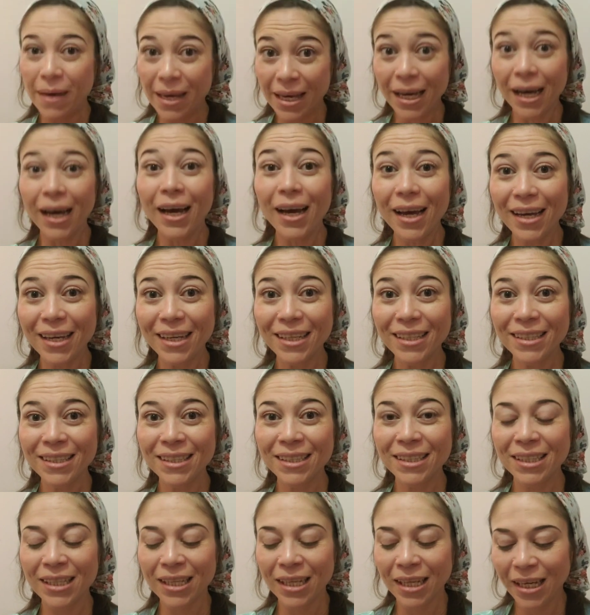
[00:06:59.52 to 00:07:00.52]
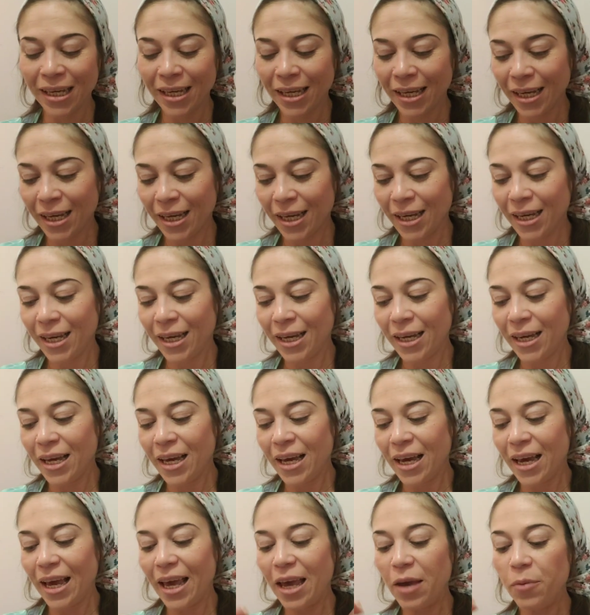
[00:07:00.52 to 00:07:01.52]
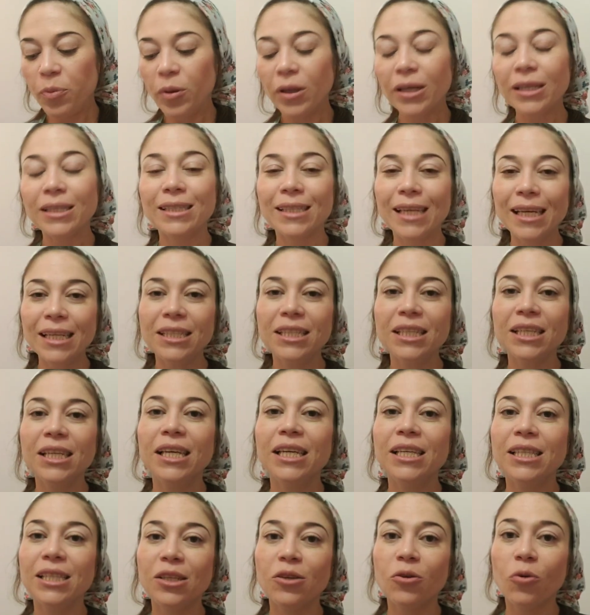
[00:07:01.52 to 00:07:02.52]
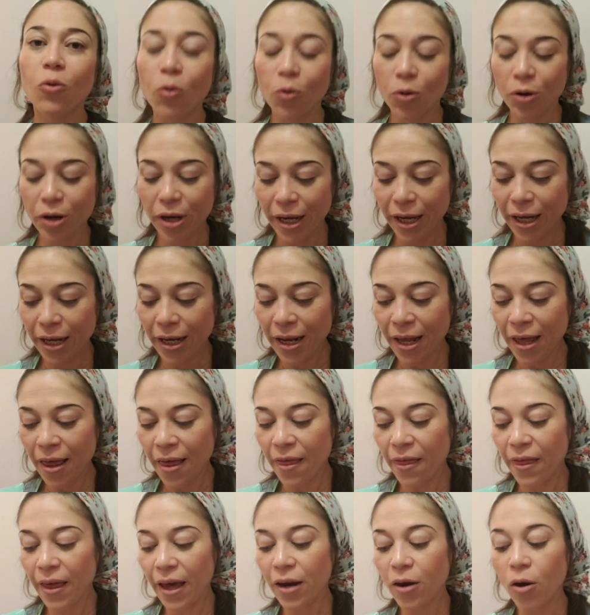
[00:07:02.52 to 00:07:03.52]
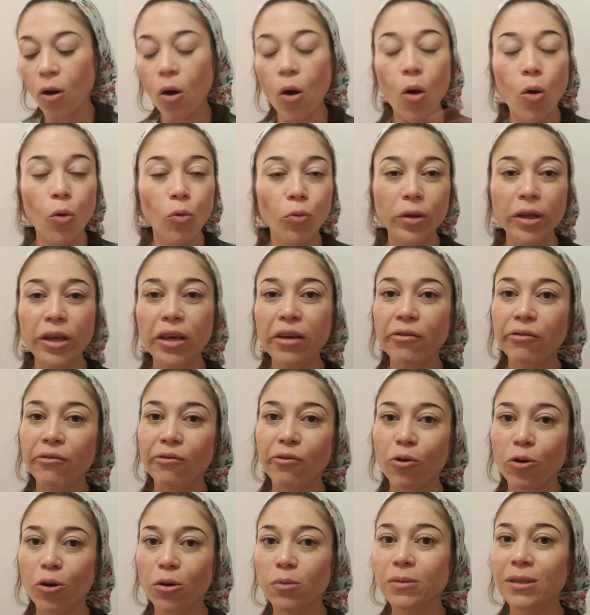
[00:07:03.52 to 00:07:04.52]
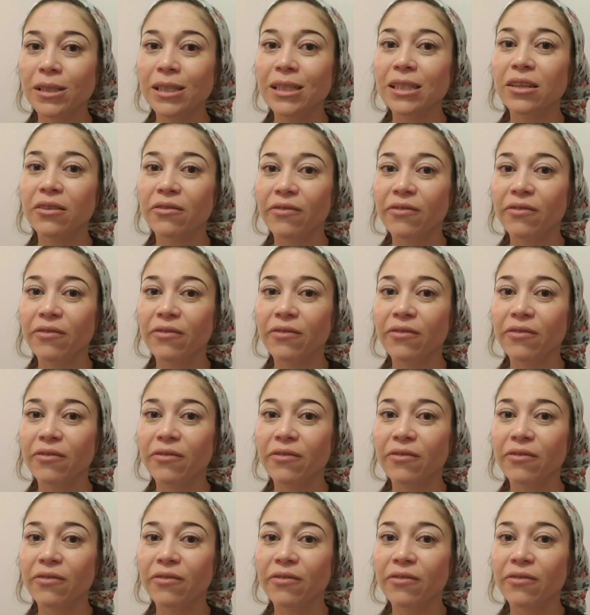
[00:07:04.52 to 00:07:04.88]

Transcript: because a placenta is an organ that only forms